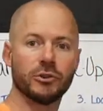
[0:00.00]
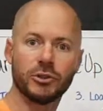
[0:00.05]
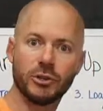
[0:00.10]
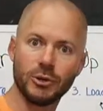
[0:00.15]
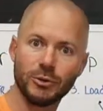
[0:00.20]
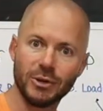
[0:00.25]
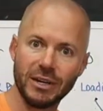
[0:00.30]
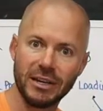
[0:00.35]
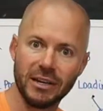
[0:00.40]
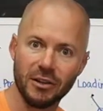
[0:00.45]

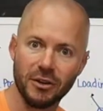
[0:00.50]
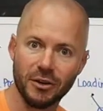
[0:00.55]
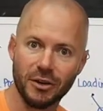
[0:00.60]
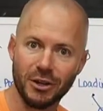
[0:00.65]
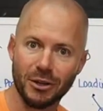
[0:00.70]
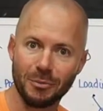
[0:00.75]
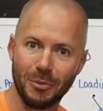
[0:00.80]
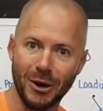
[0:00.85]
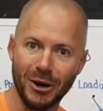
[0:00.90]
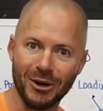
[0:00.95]
do need to look
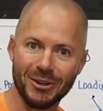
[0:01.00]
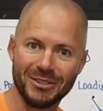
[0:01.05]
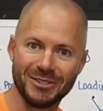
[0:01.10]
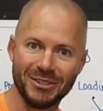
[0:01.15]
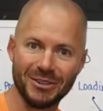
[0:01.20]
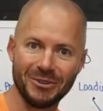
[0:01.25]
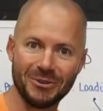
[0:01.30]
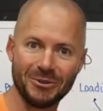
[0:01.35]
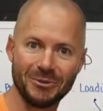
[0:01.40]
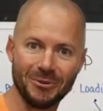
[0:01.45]
at the bar
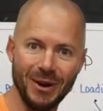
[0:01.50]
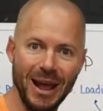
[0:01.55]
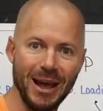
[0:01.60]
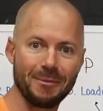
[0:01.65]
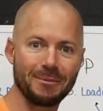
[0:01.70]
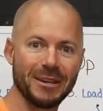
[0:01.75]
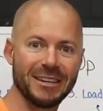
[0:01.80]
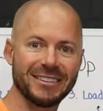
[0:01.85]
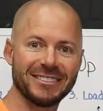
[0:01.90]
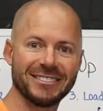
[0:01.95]
to
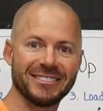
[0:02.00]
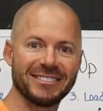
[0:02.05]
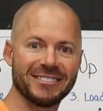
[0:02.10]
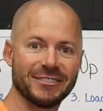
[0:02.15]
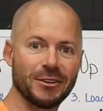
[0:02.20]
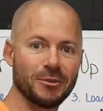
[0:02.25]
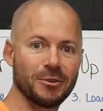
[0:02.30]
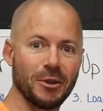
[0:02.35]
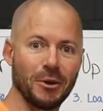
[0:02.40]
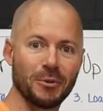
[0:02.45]
grab it,
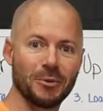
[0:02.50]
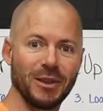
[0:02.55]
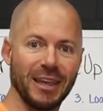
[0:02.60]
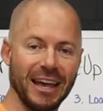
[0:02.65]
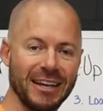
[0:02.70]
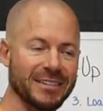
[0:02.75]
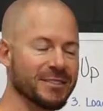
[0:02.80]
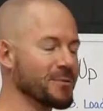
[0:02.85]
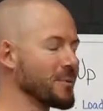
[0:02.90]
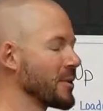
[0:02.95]
so don't
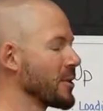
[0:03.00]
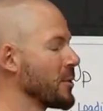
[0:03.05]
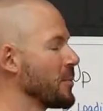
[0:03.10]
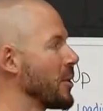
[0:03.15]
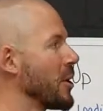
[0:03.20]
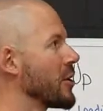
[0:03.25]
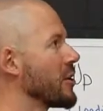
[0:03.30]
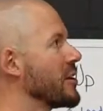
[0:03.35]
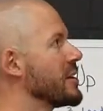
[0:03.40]
guess where the bar